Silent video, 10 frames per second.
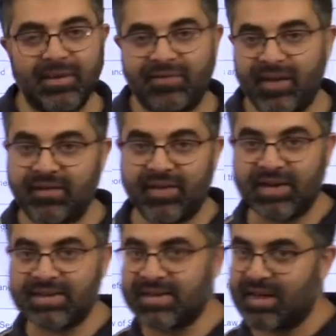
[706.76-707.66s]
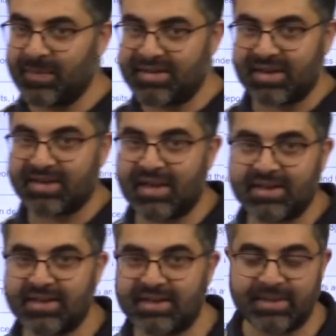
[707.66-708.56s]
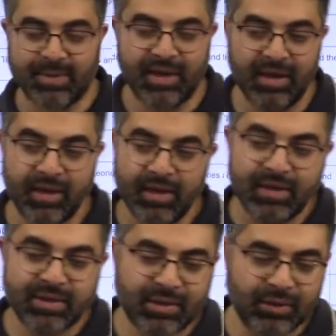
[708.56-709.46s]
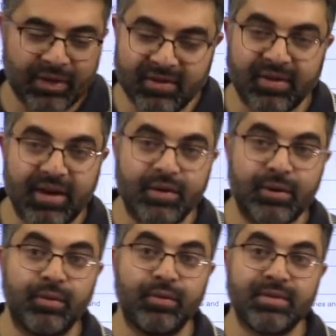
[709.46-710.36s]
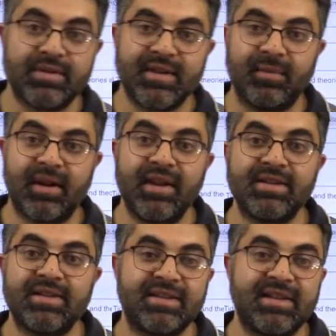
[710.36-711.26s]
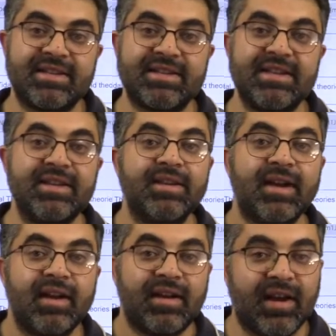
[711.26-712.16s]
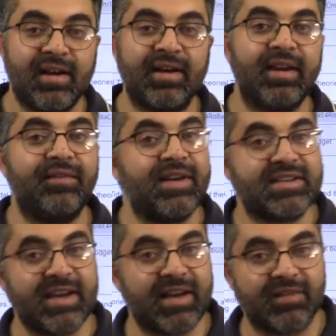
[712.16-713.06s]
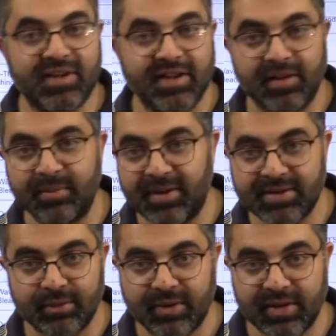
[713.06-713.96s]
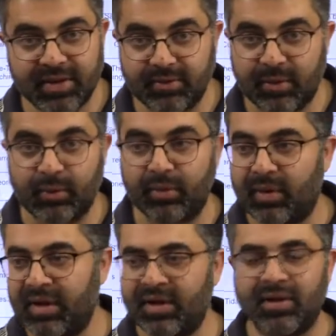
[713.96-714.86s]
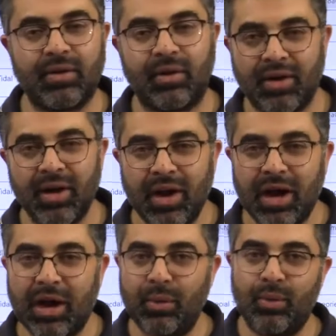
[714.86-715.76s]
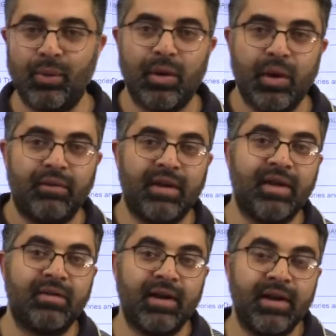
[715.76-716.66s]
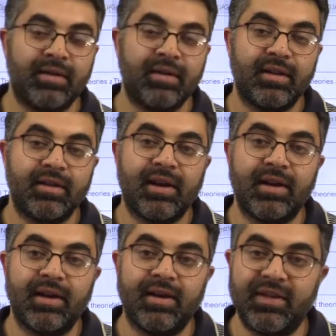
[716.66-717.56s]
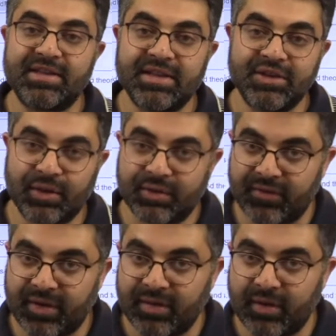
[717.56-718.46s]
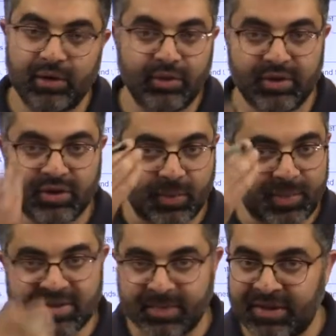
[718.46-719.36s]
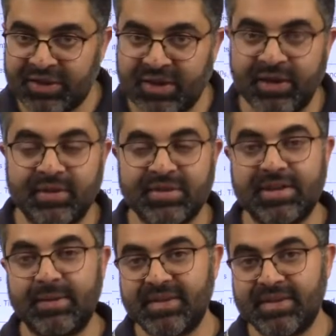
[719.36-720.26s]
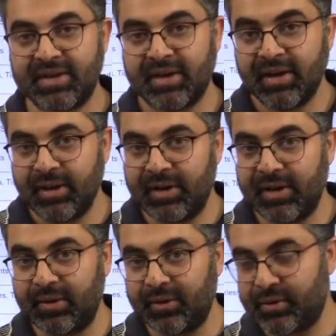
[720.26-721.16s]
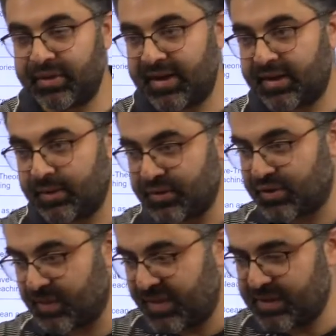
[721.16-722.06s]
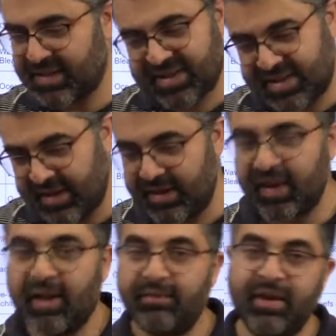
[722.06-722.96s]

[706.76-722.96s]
5 classes, it can be 6 classes as well. So we'll try to summarize this and see current events that have taken place over 1 year, or how we can relate the current events in geography. Although the topics are mentioned in your syllabus, you can go through those topics, but still we